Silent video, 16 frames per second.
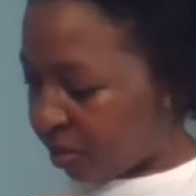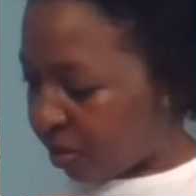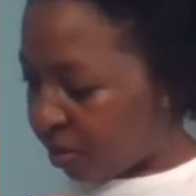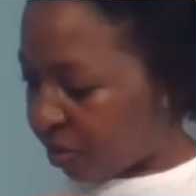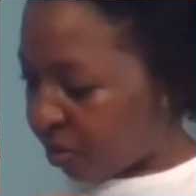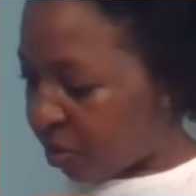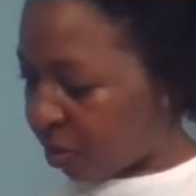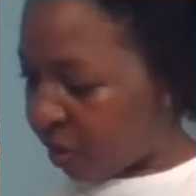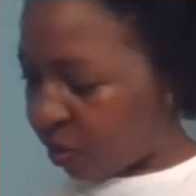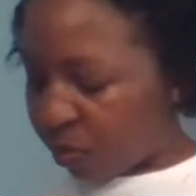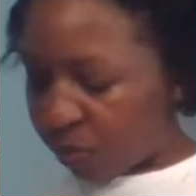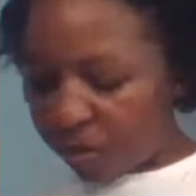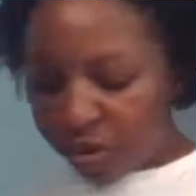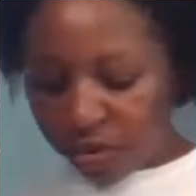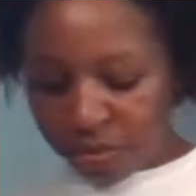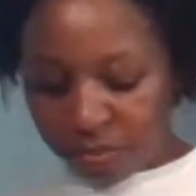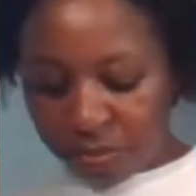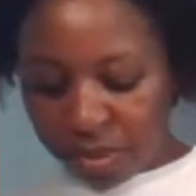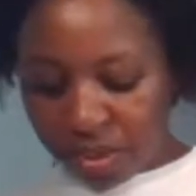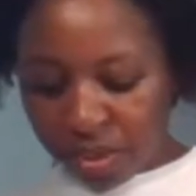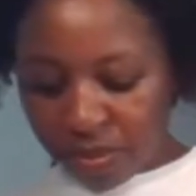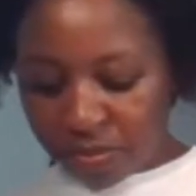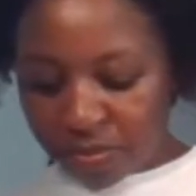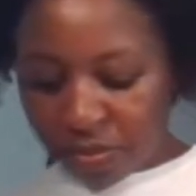so it will be
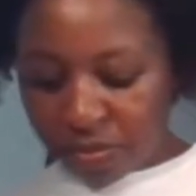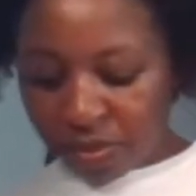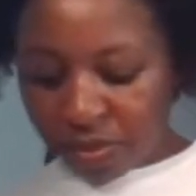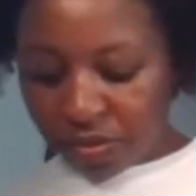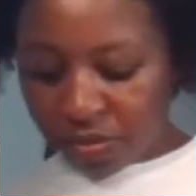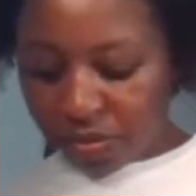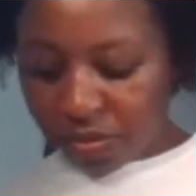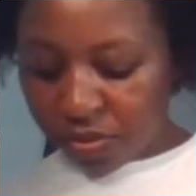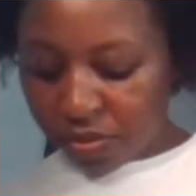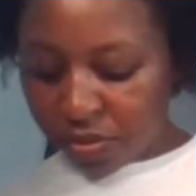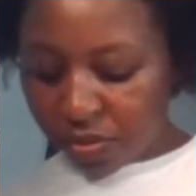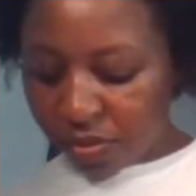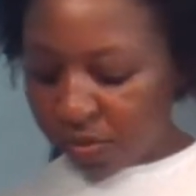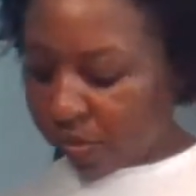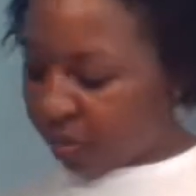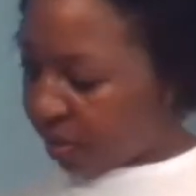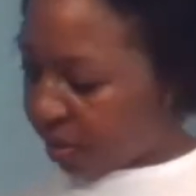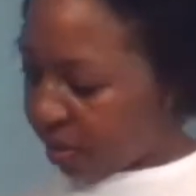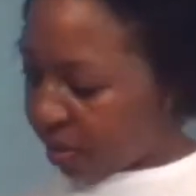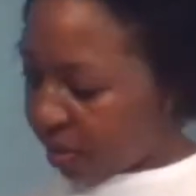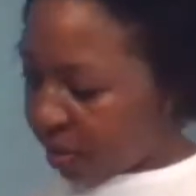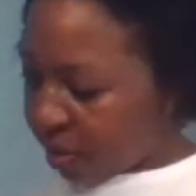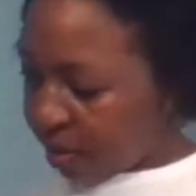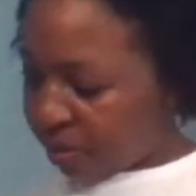uploaded to
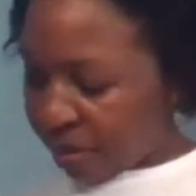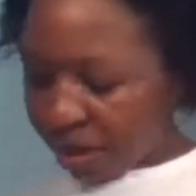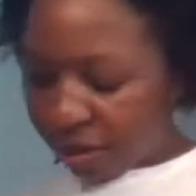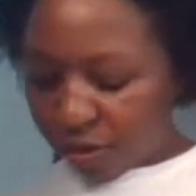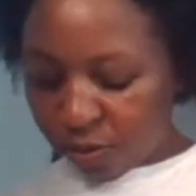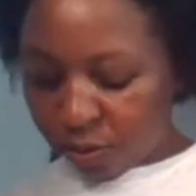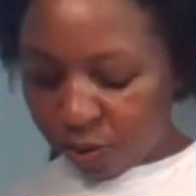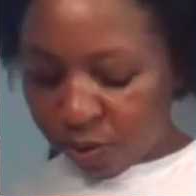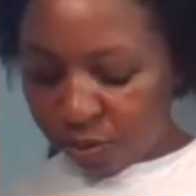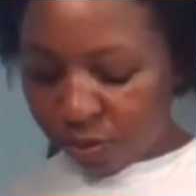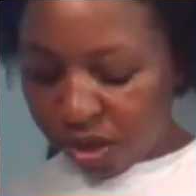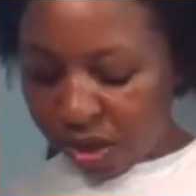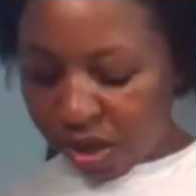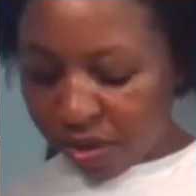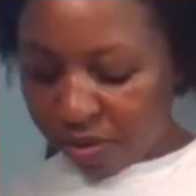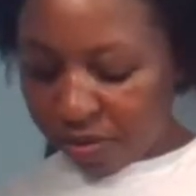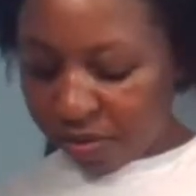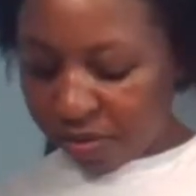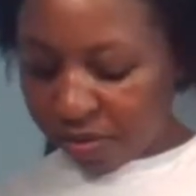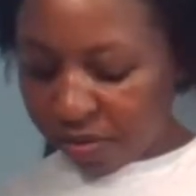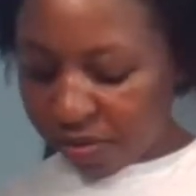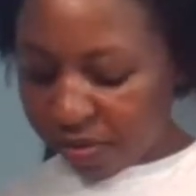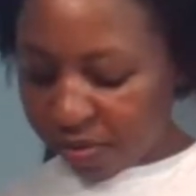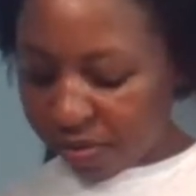my YouTube channel,